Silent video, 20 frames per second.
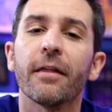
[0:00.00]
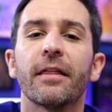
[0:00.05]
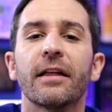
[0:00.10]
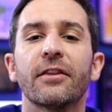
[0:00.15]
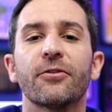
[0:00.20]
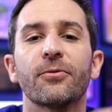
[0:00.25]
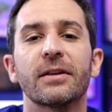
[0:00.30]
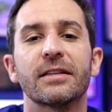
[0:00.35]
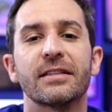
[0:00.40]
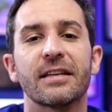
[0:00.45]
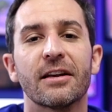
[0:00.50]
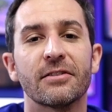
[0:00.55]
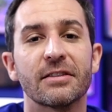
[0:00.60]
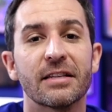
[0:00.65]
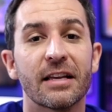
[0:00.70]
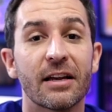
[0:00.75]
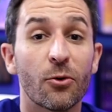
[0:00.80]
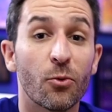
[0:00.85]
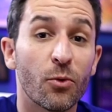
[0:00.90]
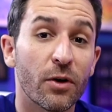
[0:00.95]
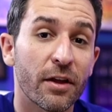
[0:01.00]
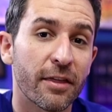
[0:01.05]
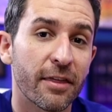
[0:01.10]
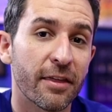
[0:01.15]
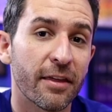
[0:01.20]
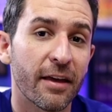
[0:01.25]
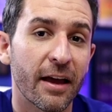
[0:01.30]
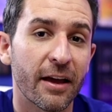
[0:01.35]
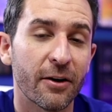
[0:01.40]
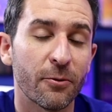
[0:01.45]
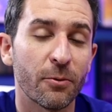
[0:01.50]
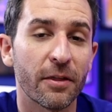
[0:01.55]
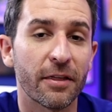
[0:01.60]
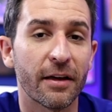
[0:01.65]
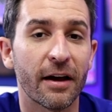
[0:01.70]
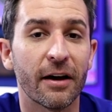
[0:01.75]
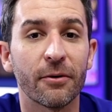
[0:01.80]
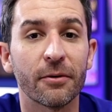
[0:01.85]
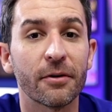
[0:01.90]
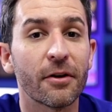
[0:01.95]
That's what it sounds like with and
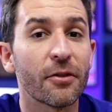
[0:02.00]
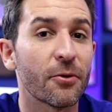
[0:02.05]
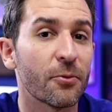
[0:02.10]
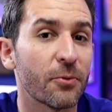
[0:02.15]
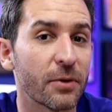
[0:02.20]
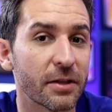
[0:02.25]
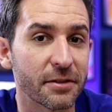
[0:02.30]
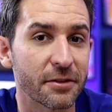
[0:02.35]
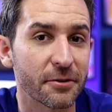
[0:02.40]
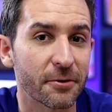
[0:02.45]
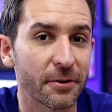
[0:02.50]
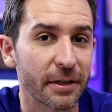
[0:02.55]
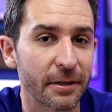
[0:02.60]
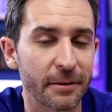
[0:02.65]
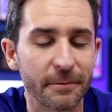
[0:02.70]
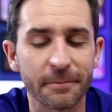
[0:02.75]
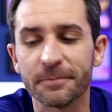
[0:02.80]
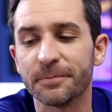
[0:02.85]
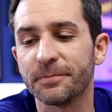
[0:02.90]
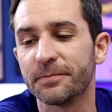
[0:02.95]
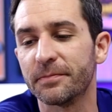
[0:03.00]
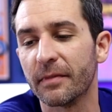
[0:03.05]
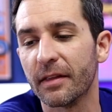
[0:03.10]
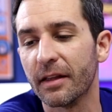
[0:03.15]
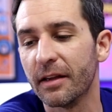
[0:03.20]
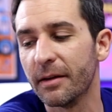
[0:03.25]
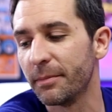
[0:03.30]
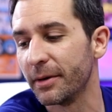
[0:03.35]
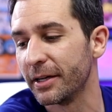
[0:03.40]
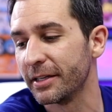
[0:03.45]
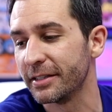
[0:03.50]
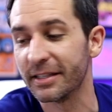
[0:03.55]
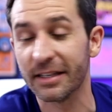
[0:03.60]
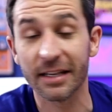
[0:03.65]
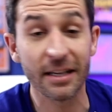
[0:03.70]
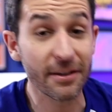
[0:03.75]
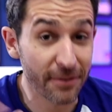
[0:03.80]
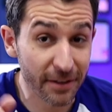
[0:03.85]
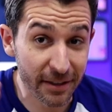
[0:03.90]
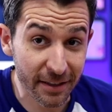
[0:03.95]
without the windscreen. But
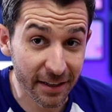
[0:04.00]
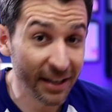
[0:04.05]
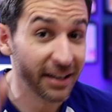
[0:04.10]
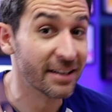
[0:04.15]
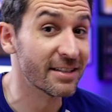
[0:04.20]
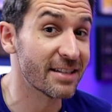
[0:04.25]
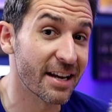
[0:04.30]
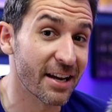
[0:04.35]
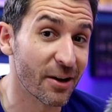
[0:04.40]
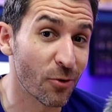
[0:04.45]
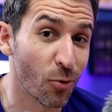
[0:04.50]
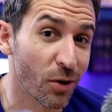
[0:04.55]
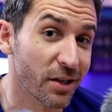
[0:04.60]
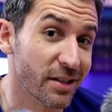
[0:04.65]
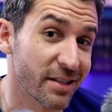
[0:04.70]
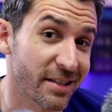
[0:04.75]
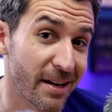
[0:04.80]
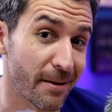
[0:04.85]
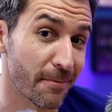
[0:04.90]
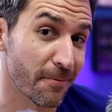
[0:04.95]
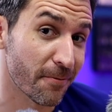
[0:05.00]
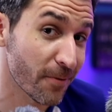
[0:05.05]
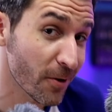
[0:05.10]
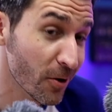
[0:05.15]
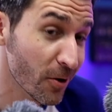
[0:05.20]
to even take it one step